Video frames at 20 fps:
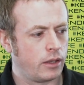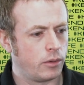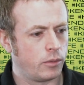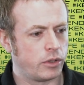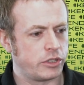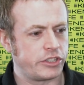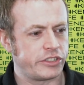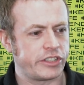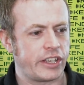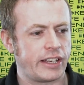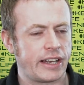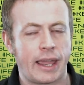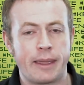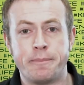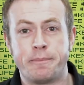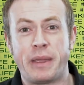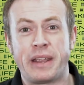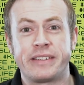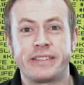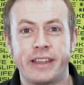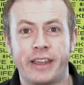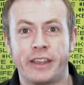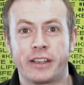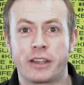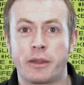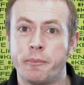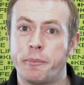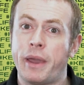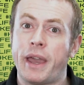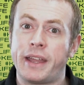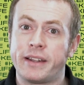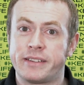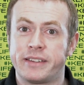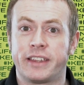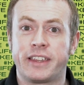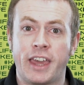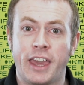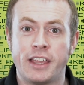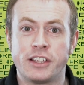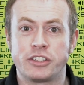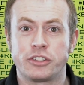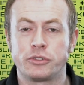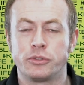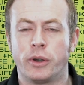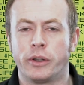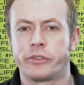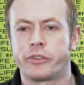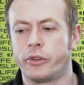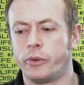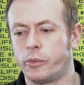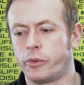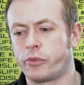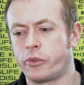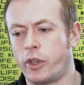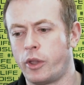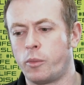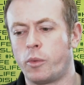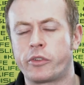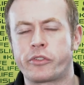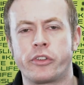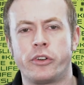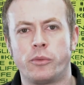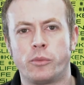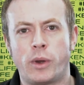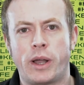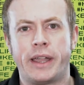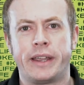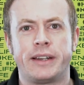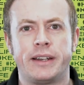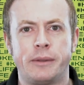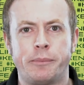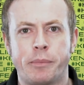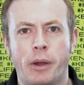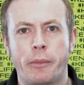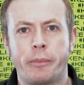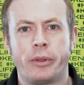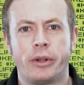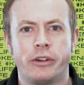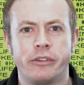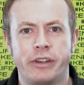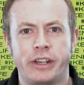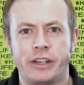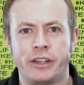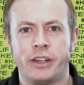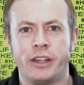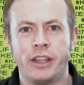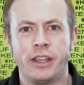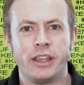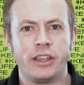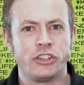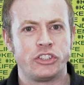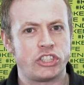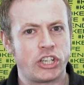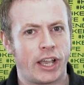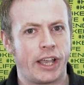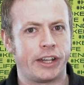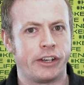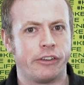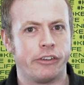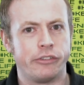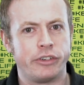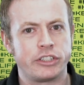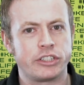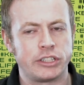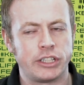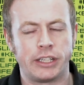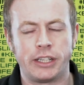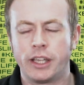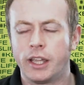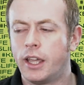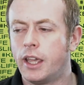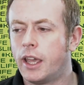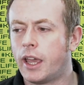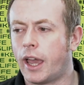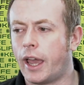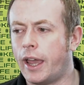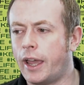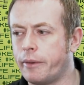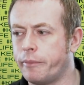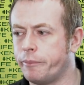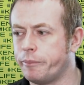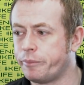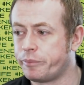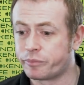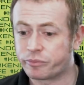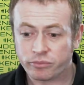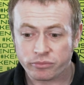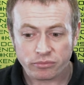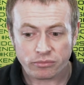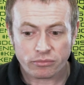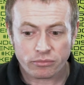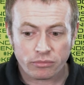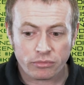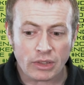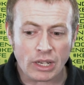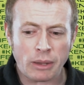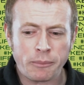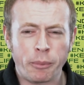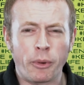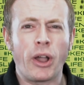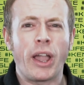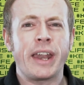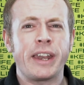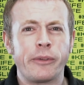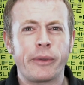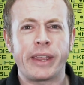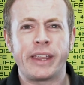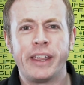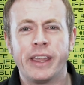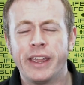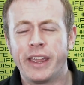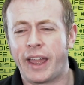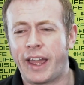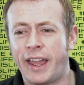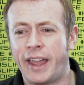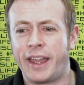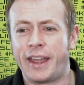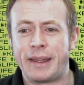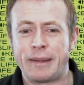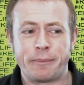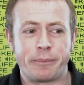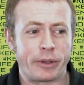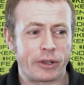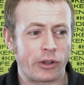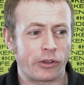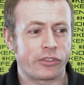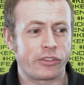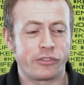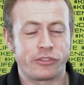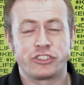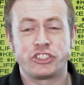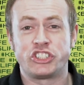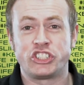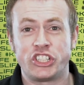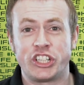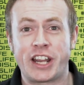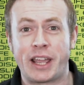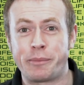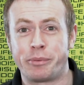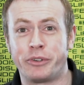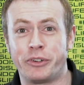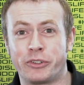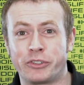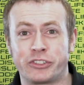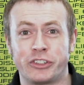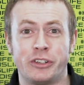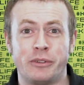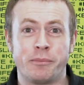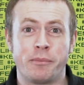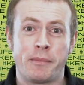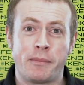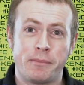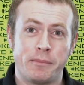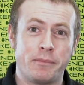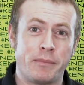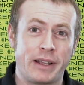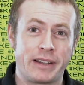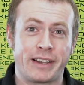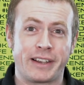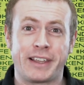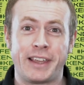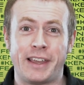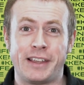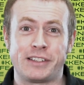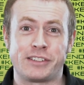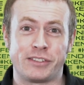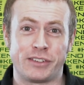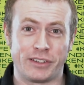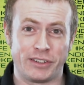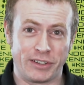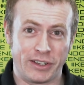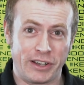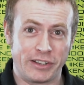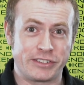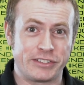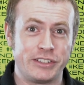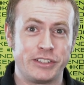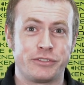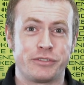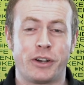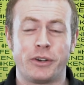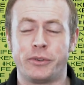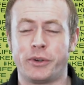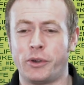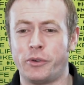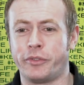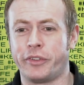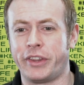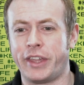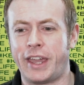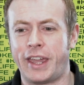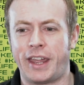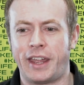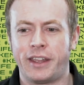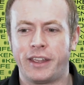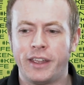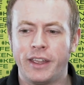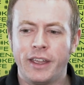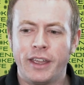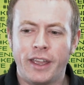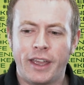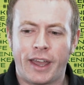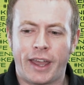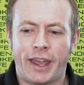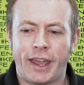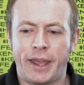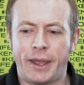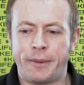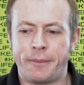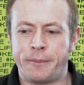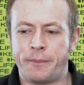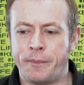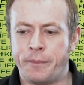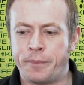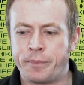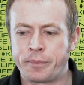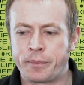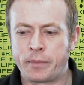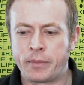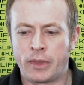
what do you say, like bitter compared to the Keichiku one. So it was it wasn't widely popular in China originally. Um, but anyway, uh, because of Shinai production, Madake is largely grown over there. Um,